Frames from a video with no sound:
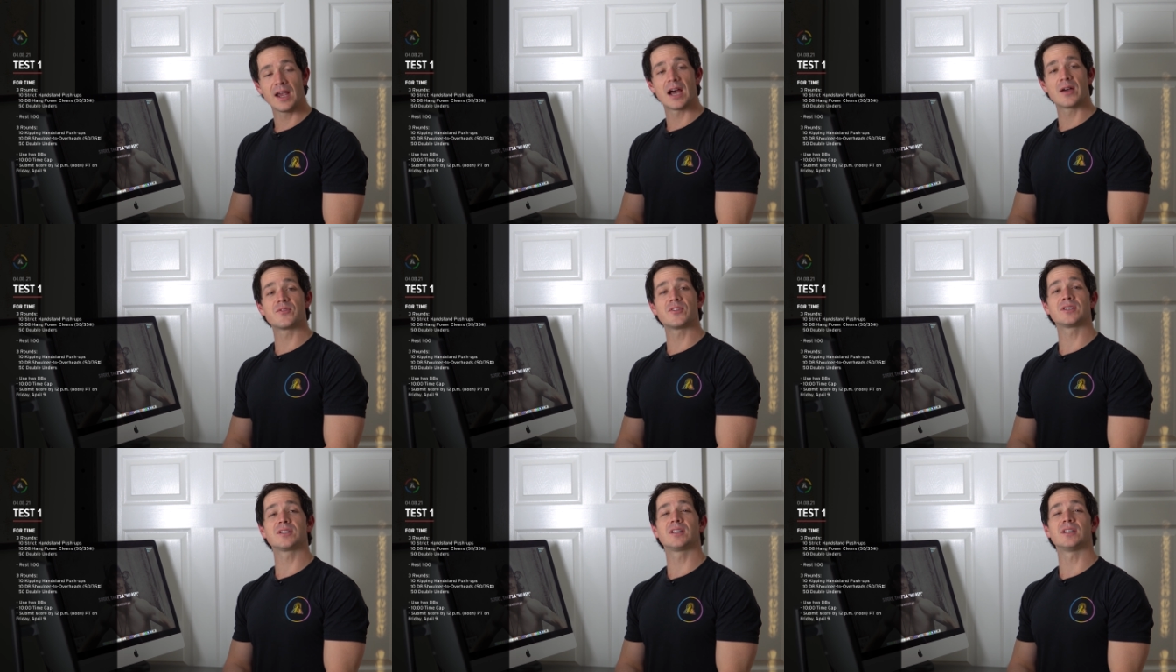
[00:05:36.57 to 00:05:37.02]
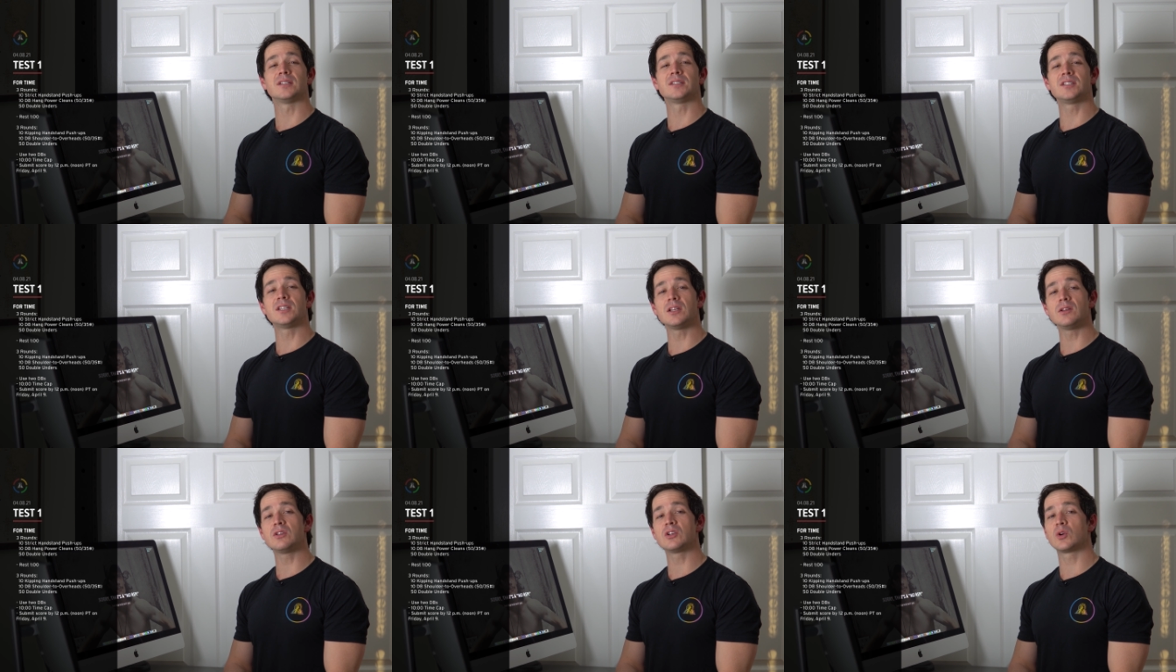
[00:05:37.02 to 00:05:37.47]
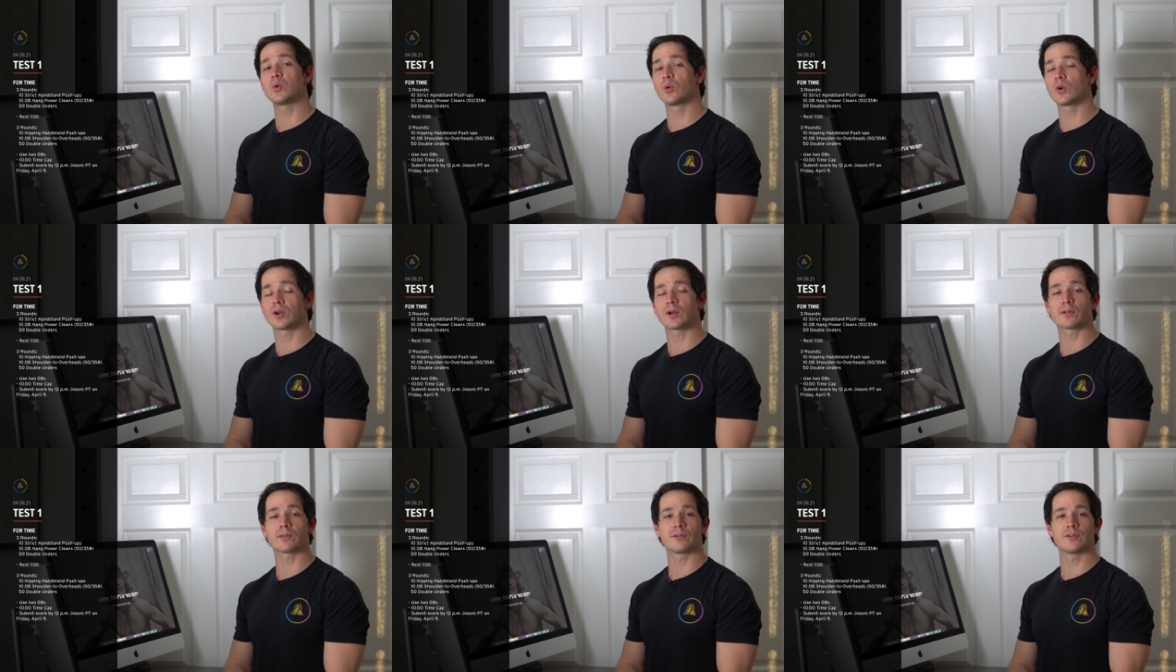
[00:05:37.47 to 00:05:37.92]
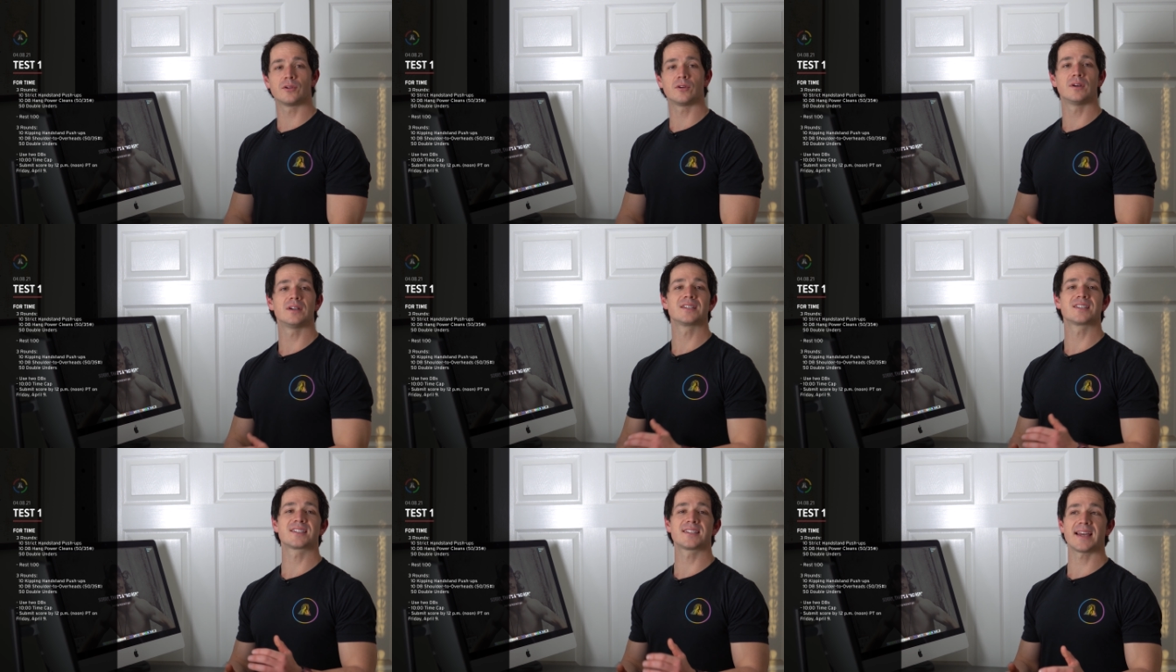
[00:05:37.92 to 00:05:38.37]
and then continue to work through
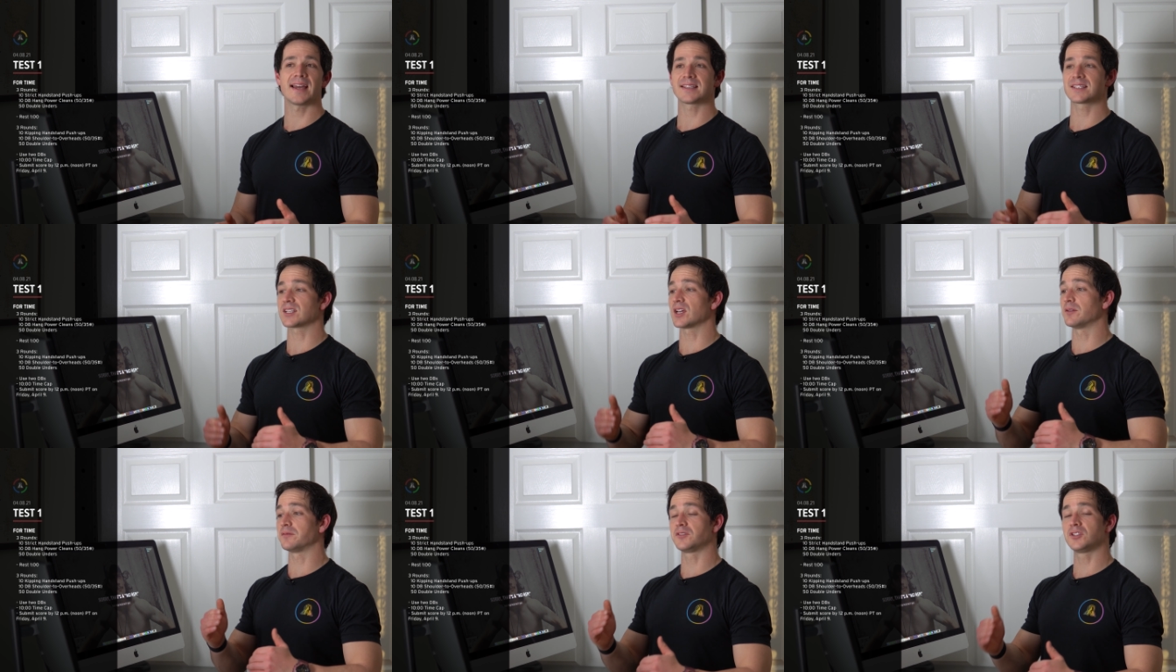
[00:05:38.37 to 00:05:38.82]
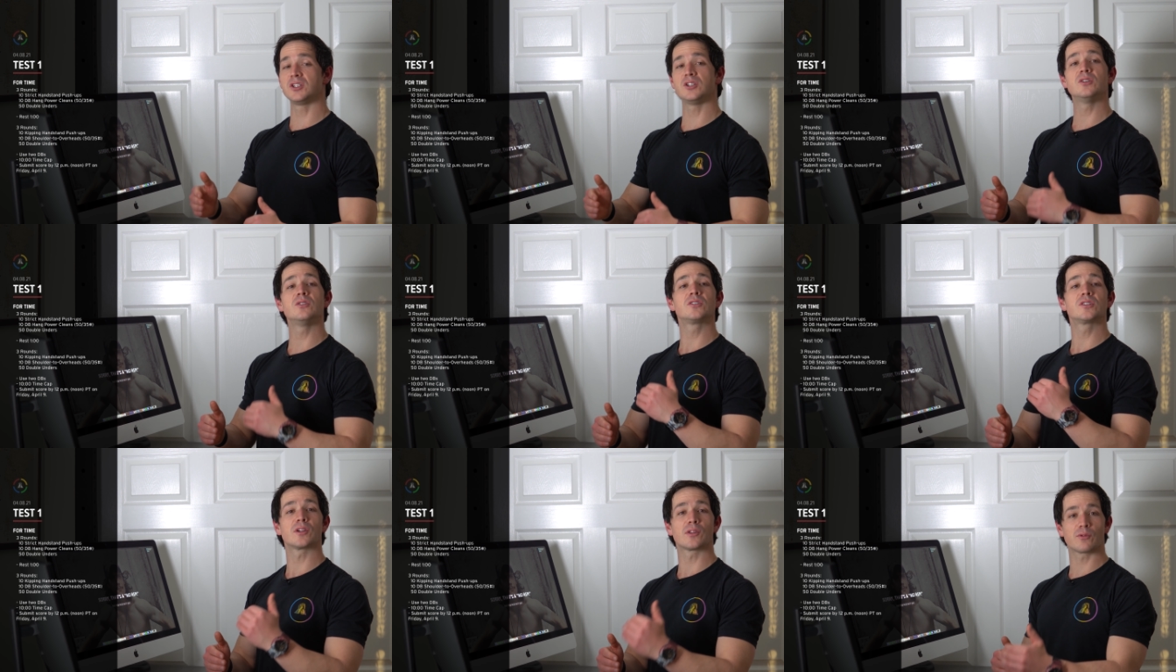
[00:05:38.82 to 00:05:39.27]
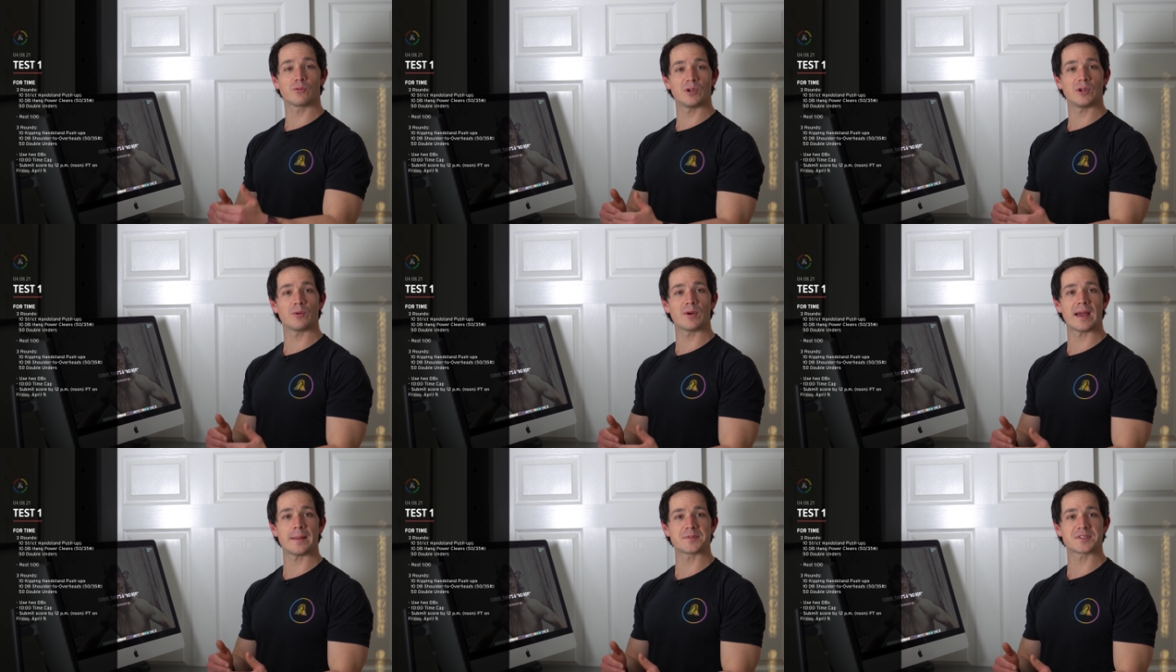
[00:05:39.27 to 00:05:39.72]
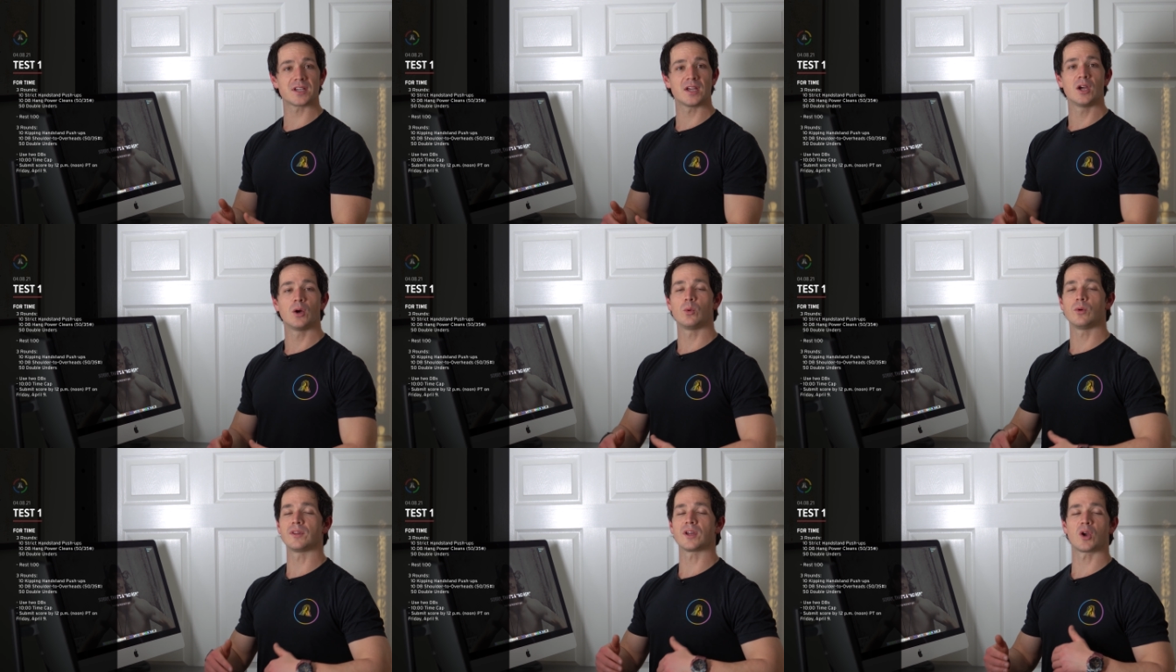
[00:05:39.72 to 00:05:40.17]
sets of 2 to 3 reps
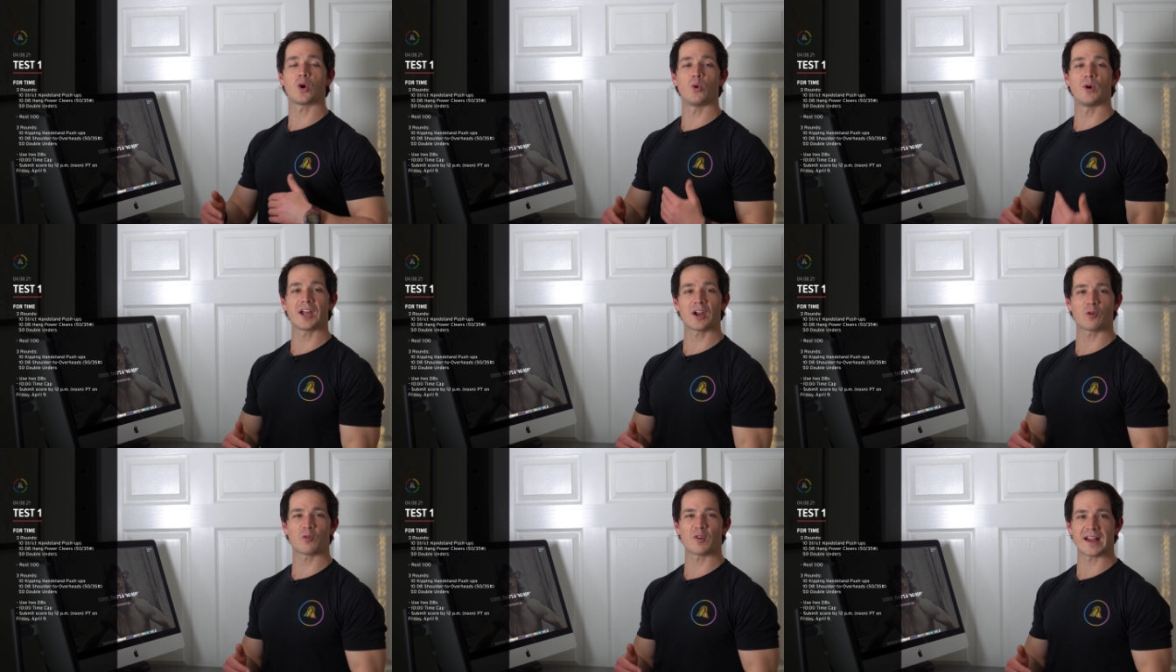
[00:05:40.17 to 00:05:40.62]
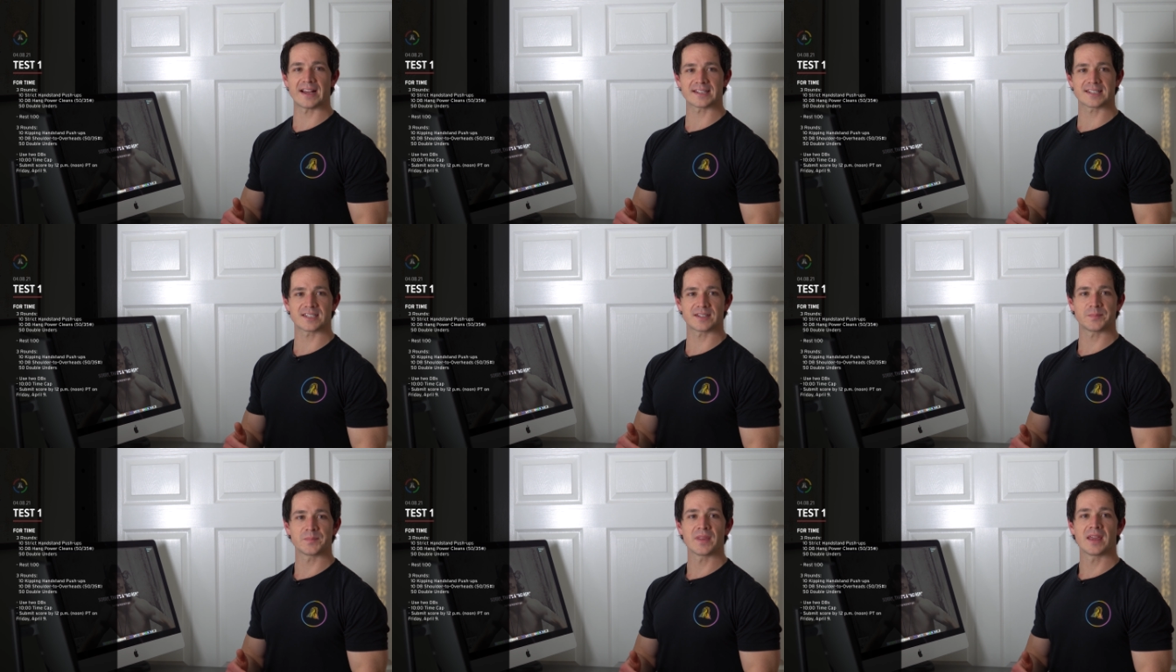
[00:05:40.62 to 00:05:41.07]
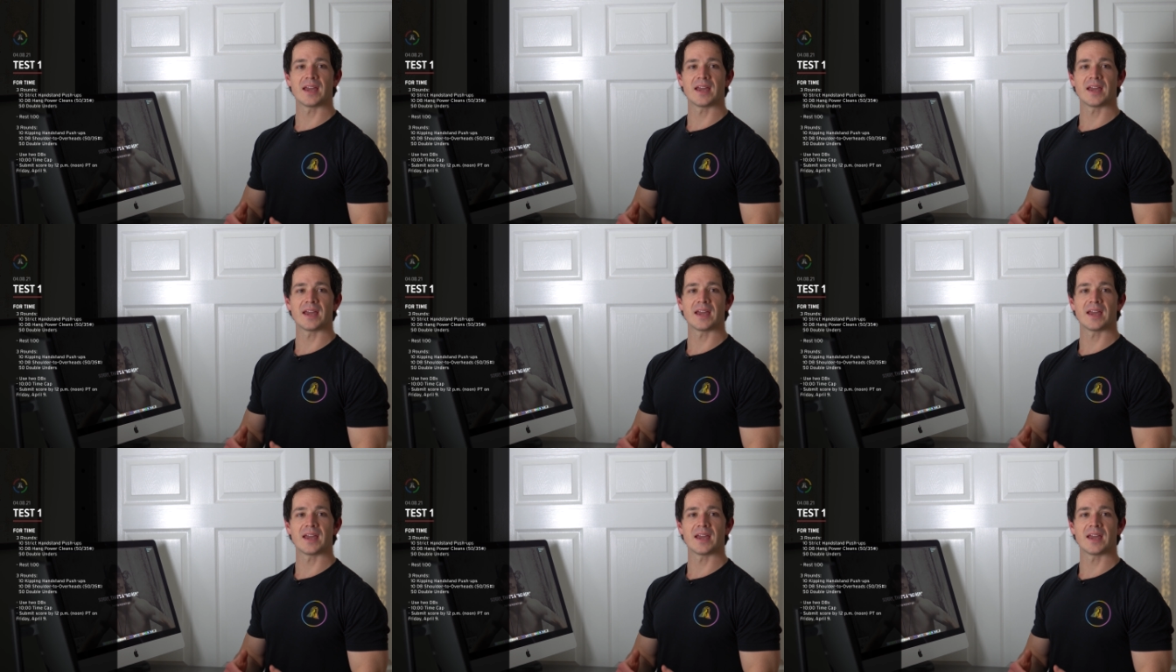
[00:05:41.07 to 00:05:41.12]
with a quick rest